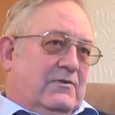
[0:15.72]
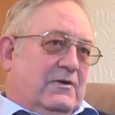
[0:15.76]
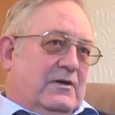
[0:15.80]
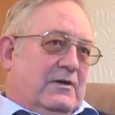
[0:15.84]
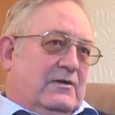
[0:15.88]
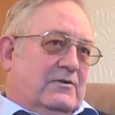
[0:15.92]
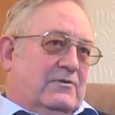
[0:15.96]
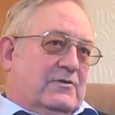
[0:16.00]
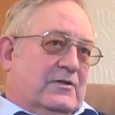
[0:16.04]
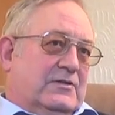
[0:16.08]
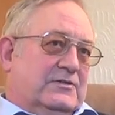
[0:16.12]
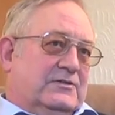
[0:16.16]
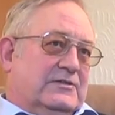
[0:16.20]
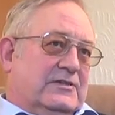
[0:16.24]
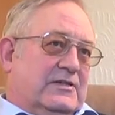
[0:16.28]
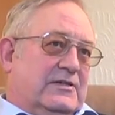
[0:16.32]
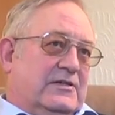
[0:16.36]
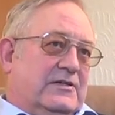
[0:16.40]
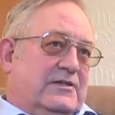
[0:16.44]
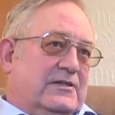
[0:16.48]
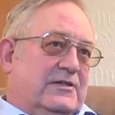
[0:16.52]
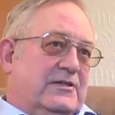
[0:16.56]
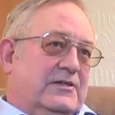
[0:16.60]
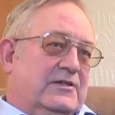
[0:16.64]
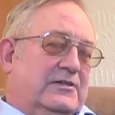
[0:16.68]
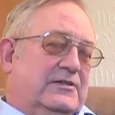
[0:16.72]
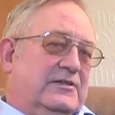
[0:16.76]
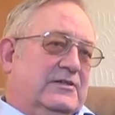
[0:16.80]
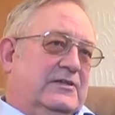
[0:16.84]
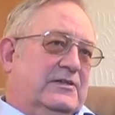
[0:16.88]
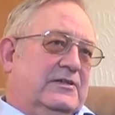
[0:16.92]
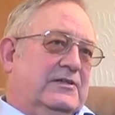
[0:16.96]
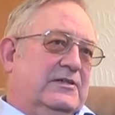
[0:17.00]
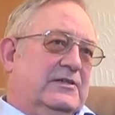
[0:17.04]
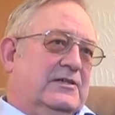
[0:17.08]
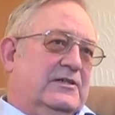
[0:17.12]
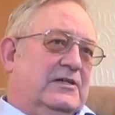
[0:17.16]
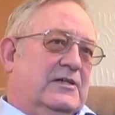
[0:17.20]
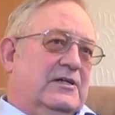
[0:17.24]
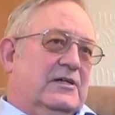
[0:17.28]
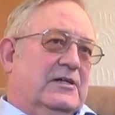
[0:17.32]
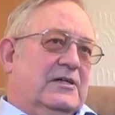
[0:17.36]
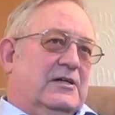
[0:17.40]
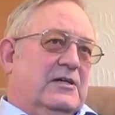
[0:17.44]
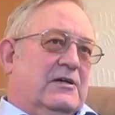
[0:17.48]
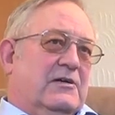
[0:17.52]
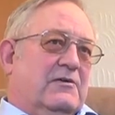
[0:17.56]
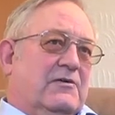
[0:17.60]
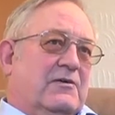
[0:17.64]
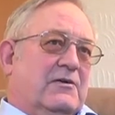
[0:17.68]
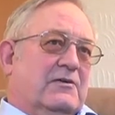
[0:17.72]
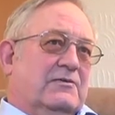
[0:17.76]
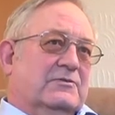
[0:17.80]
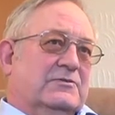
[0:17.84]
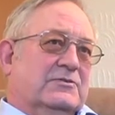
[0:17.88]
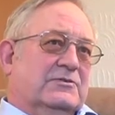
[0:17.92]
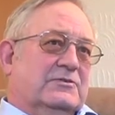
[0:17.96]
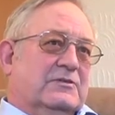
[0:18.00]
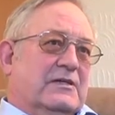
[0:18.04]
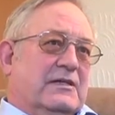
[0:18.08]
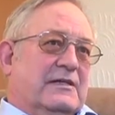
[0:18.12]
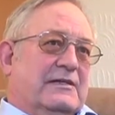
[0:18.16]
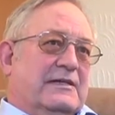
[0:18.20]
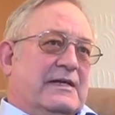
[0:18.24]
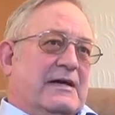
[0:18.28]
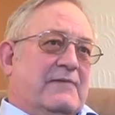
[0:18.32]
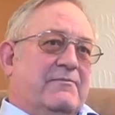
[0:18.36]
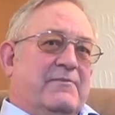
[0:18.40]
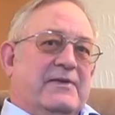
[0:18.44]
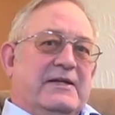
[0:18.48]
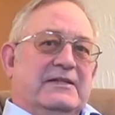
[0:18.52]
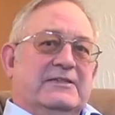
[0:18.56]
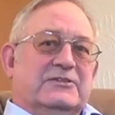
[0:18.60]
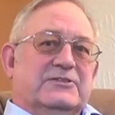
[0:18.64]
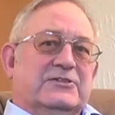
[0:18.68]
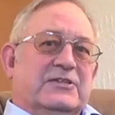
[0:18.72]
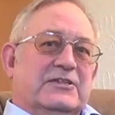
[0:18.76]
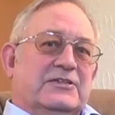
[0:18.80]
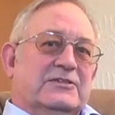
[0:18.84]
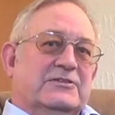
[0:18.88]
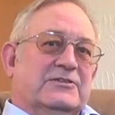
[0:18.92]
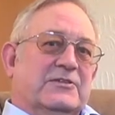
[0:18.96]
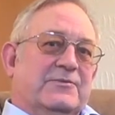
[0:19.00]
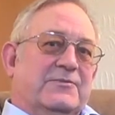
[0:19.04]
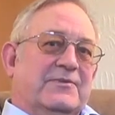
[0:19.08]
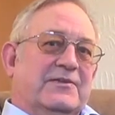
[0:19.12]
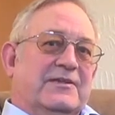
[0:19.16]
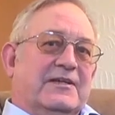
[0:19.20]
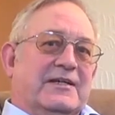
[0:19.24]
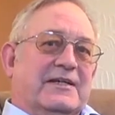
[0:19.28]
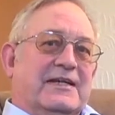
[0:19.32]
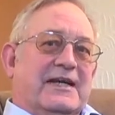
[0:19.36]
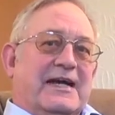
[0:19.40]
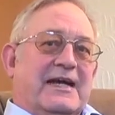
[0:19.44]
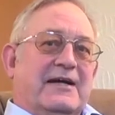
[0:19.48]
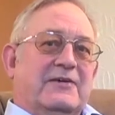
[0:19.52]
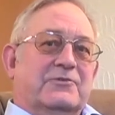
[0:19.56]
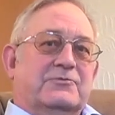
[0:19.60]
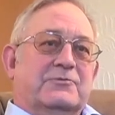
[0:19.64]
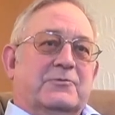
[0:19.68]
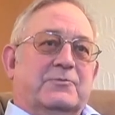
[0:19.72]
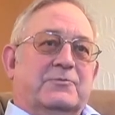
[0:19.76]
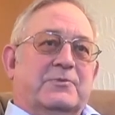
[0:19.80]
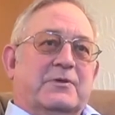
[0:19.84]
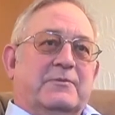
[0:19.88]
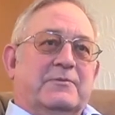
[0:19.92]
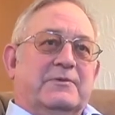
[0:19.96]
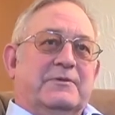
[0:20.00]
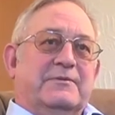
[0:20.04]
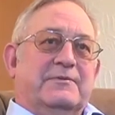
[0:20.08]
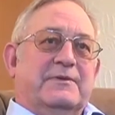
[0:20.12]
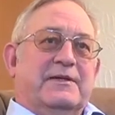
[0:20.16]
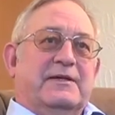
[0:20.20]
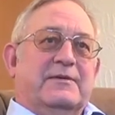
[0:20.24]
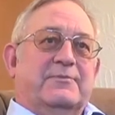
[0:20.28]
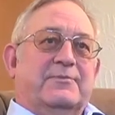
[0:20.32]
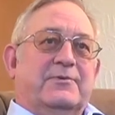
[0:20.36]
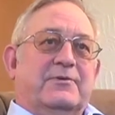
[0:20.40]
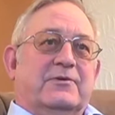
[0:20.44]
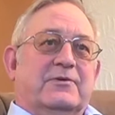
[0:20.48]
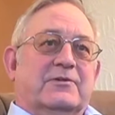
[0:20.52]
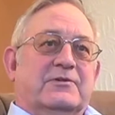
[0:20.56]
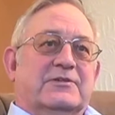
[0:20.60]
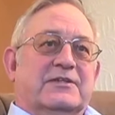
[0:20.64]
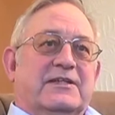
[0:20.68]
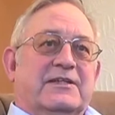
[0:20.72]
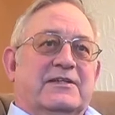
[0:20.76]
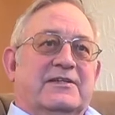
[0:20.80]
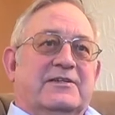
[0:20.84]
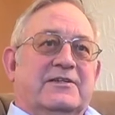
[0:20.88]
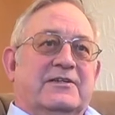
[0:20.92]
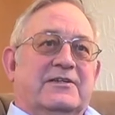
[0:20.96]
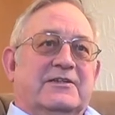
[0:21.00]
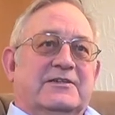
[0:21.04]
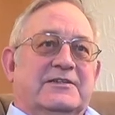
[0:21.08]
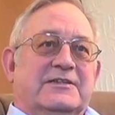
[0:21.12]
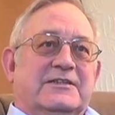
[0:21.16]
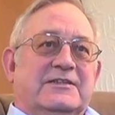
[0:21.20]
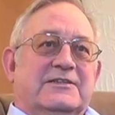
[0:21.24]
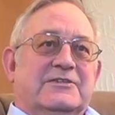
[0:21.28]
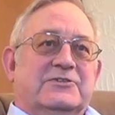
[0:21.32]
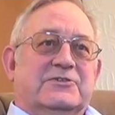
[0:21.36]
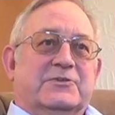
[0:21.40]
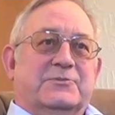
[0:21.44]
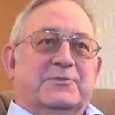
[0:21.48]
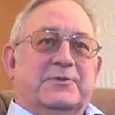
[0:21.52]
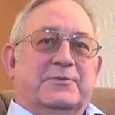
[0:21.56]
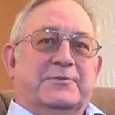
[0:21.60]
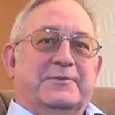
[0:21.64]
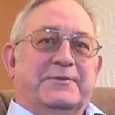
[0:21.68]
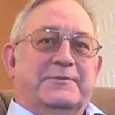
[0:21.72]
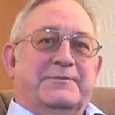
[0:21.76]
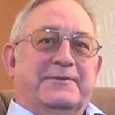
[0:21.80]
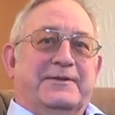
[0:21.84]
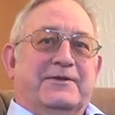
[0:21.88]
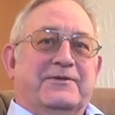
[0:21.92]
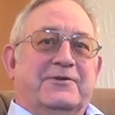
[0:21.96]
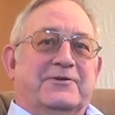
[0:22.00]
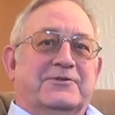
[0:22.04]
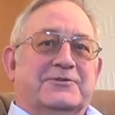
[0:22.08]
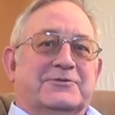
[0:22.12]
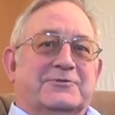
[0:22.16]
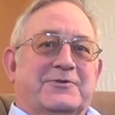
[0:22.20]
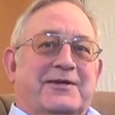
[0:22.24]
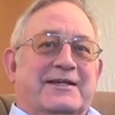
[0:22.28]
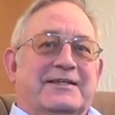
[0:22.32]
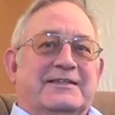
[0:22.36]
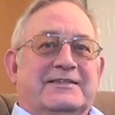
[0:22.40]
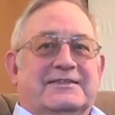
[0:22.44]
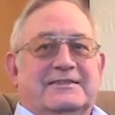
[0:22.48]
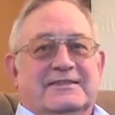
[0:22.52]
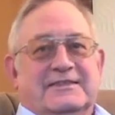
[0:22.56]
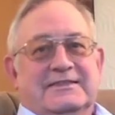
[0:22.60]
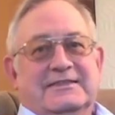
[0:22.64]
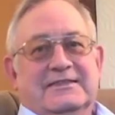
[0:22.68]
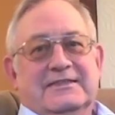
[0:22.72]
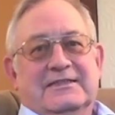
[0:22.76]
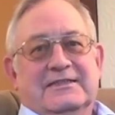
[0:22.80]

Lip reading: across the herd. That means that some of the cows will probably be approaching 30 and some will be below 20.